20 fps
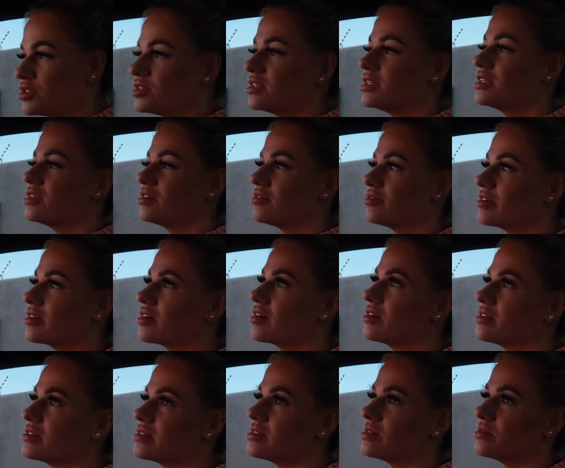sure. In
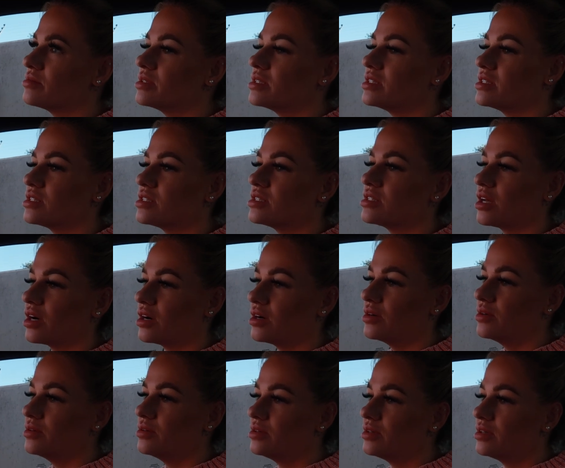Afrikaans, the word is
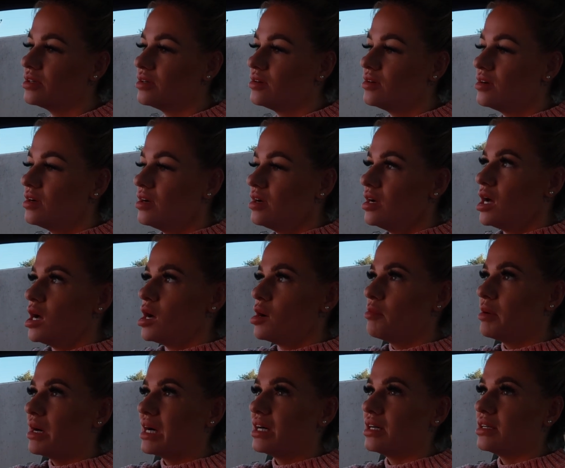dew.
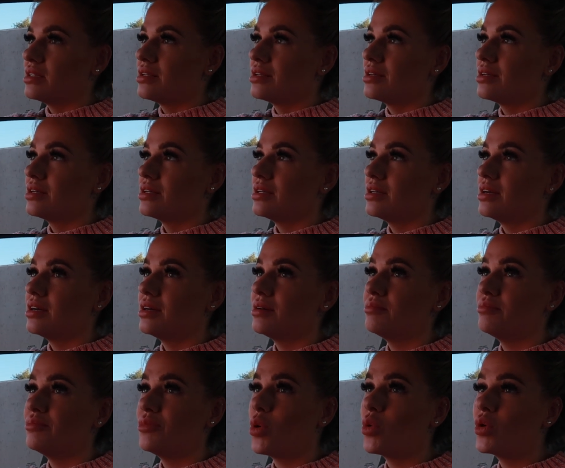But
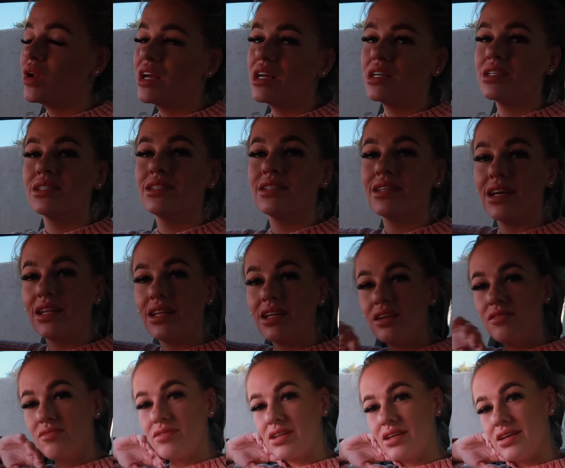mornings and
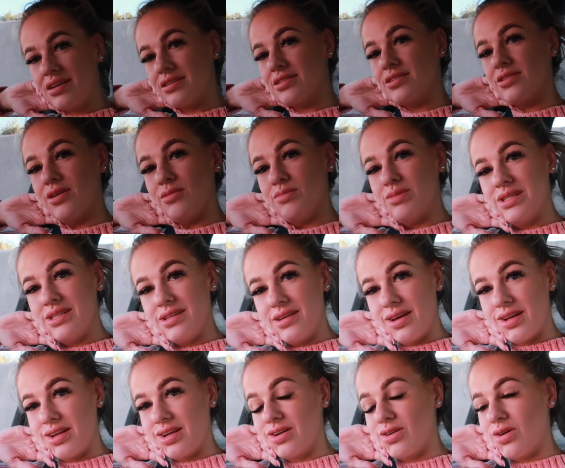evenings are busy
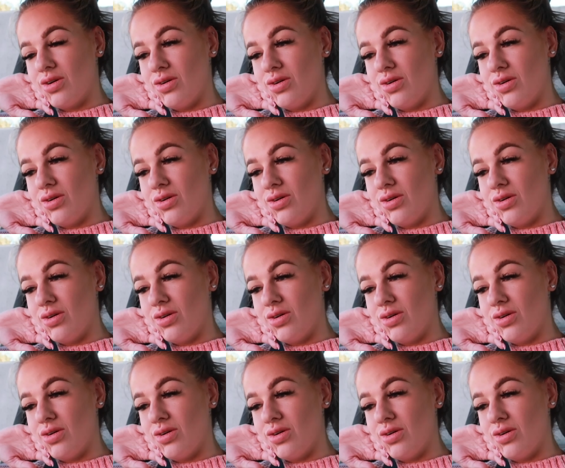getting